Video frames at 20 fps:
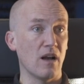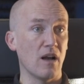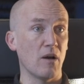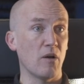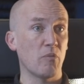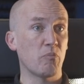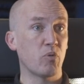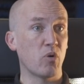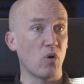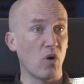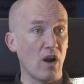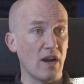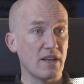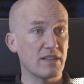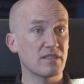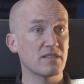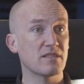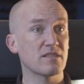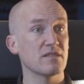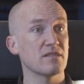
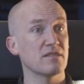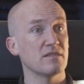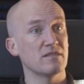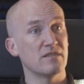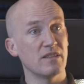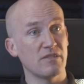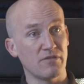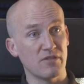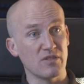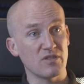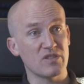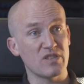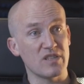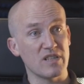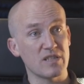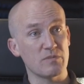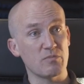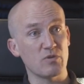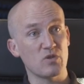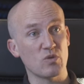price
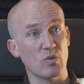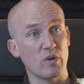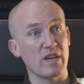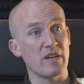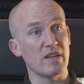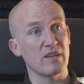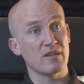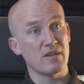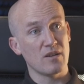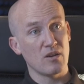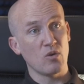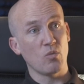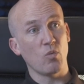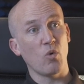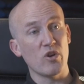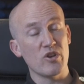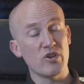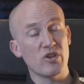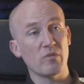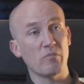differences between
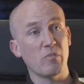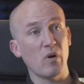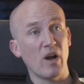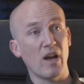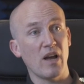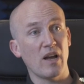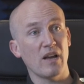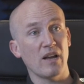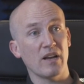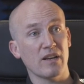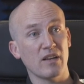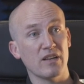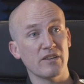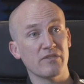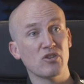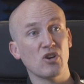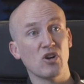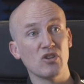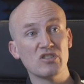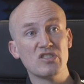what you can buy a kind
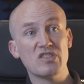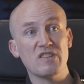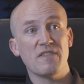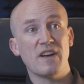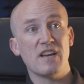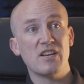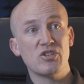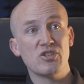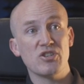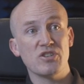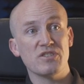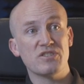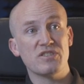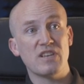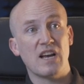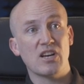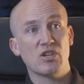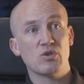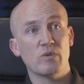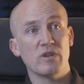of conservation
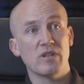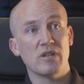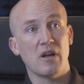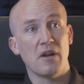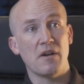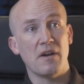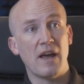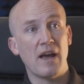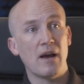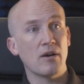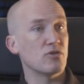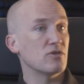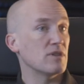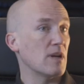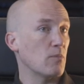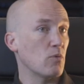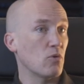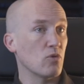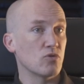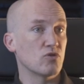sash window now,
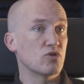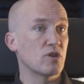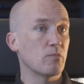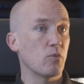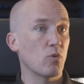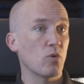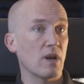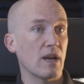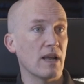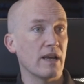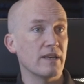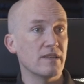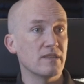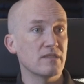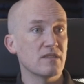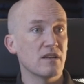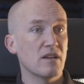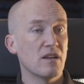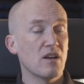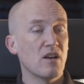double or triple
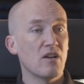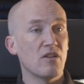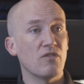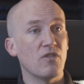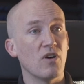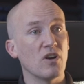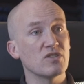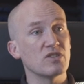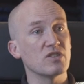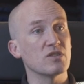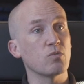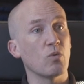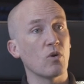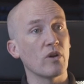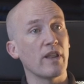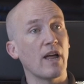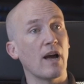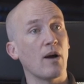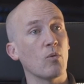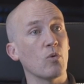glazed, versus
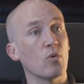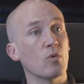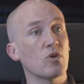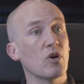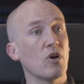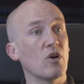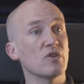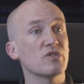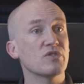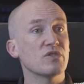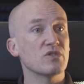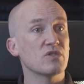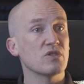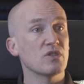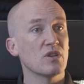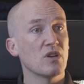what that will cost